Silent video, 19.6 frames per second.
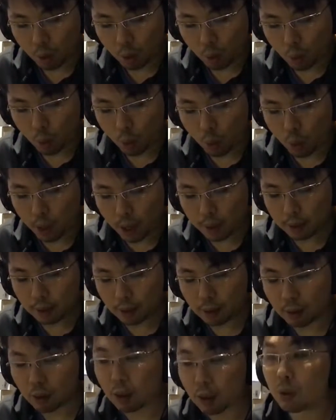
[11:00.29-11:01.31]
1,
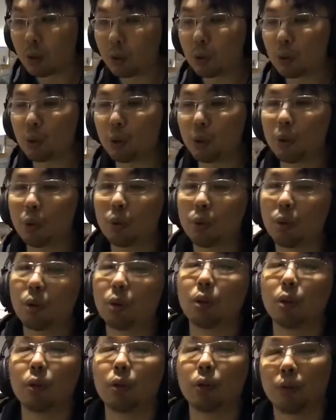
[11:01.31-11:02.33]
2,
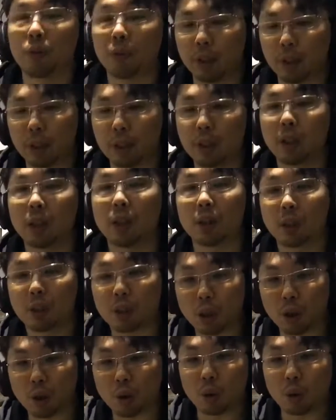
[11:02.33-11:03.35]
3, go.